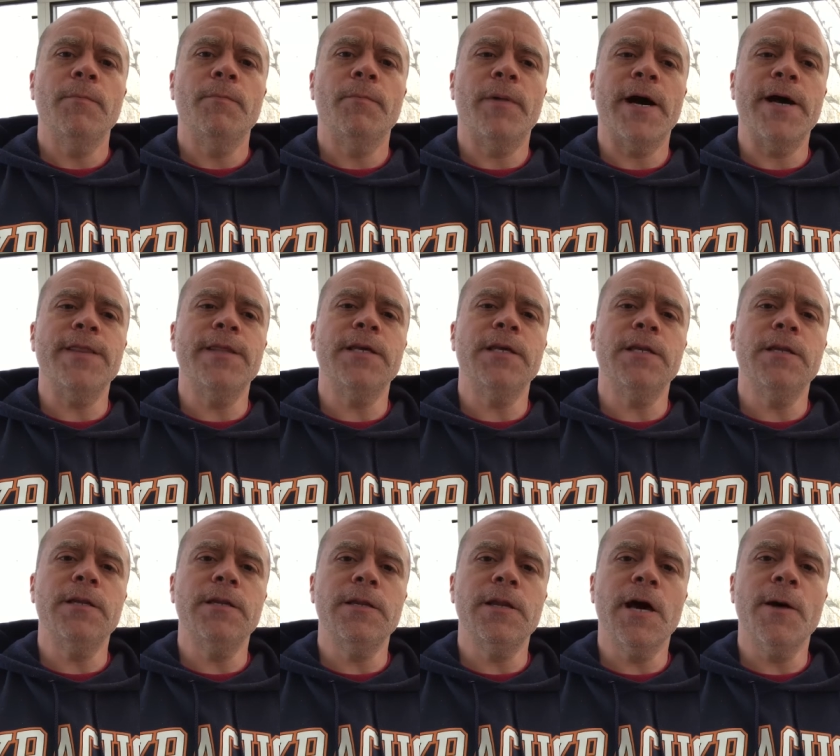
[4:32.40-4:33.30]
by the
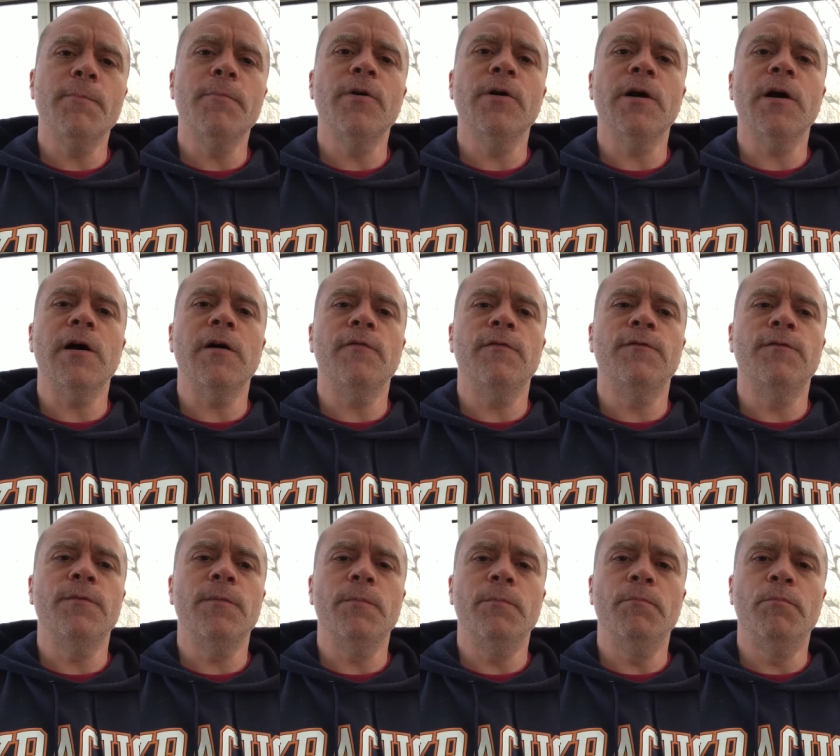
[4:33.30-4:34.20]
number
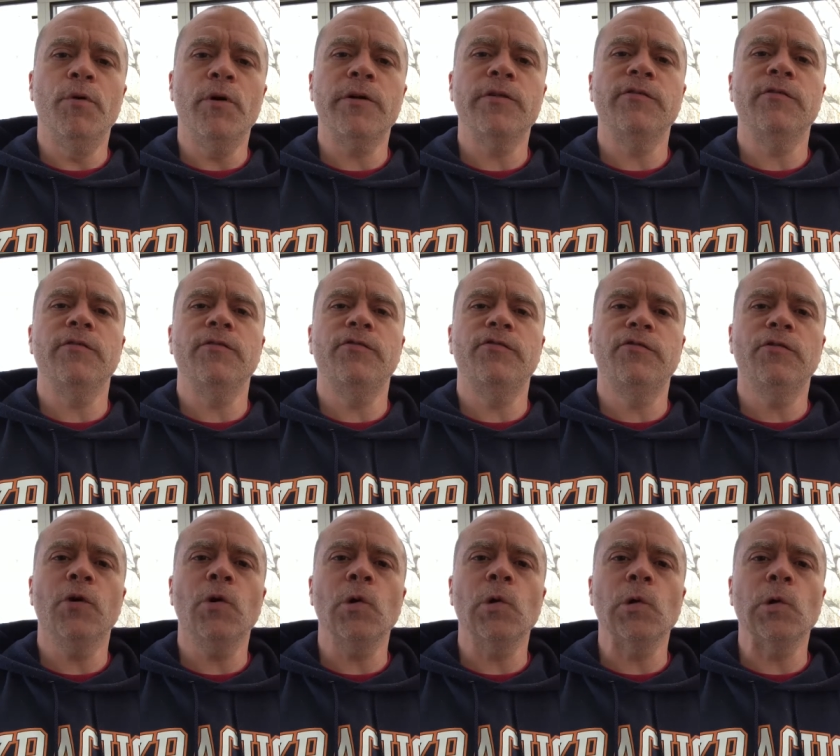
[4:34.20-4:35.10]
of books
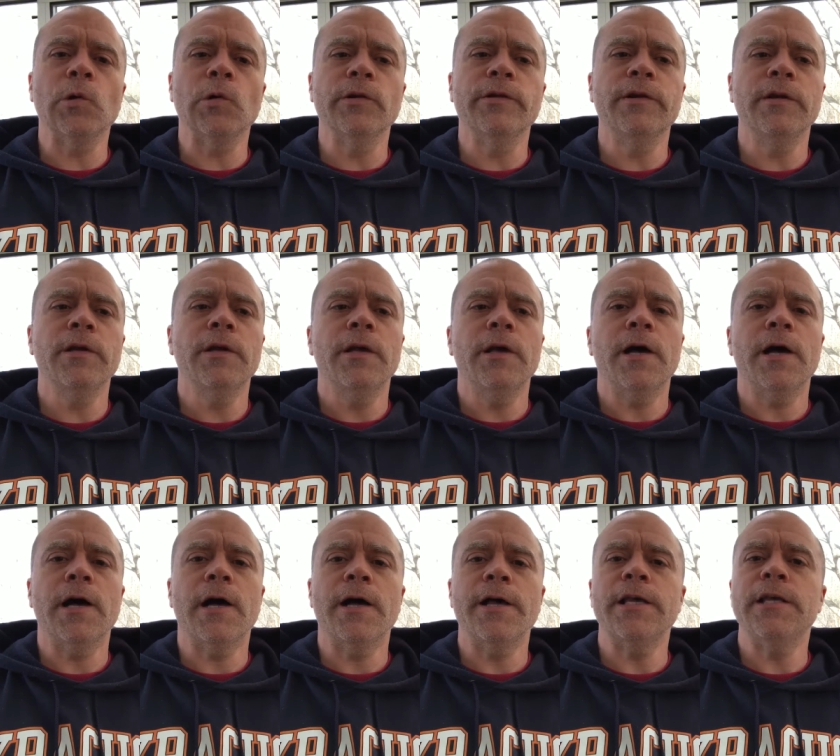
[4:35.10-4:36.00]
sold
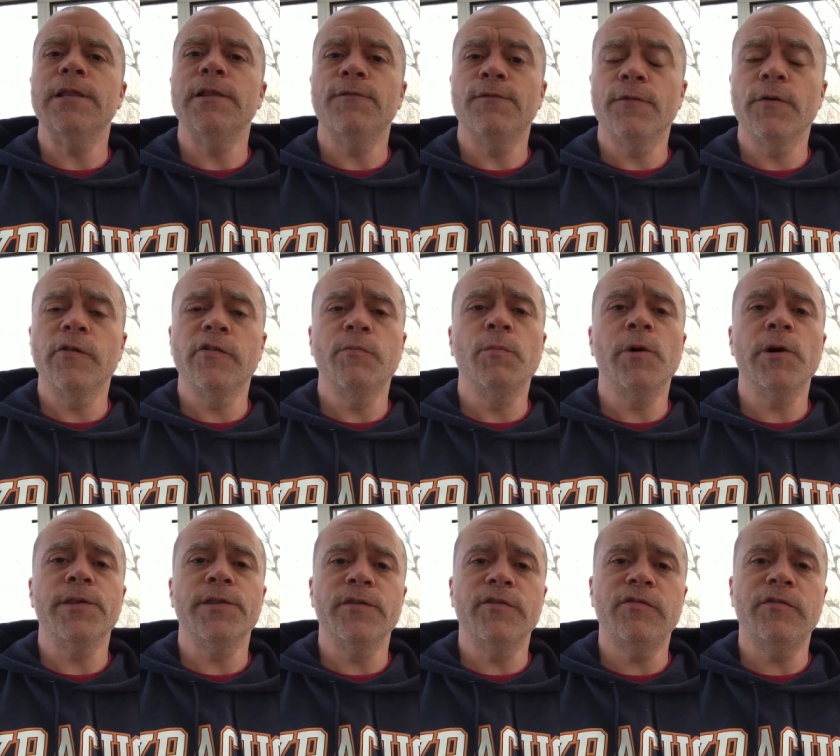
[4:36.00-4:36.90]
in the first
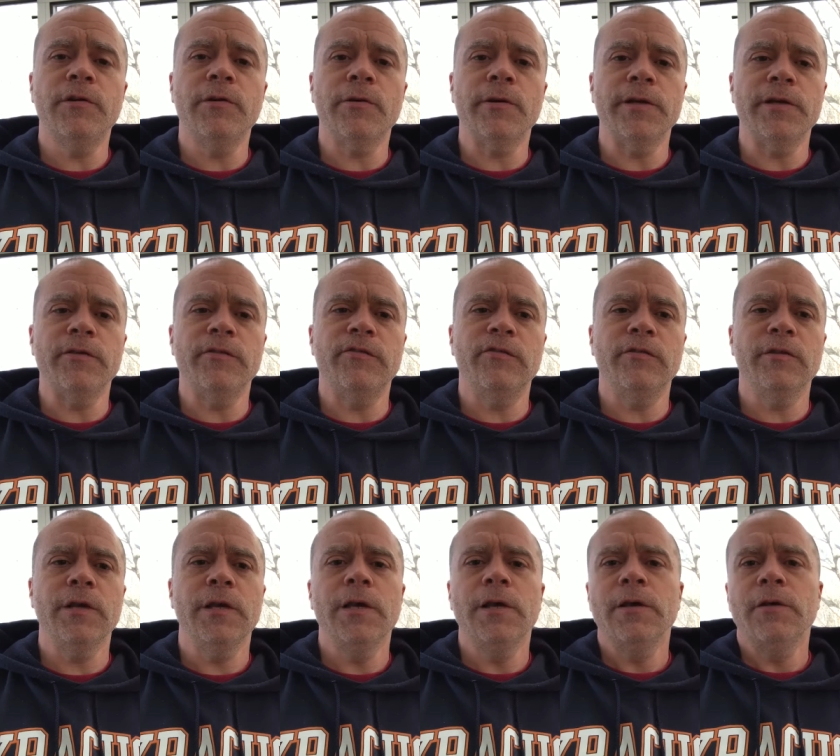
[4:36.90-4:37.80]
book of the series.